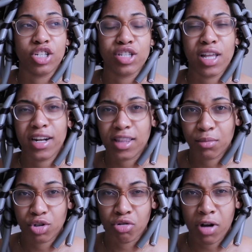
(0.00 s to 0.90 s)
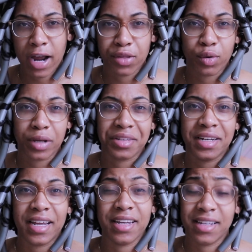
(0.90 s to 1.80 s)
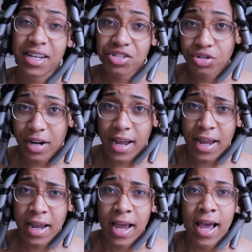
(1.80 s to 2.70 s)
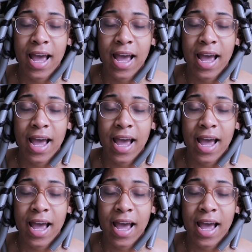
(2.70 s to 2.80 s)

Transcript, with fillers: just letting them dry throughout the day yesterday.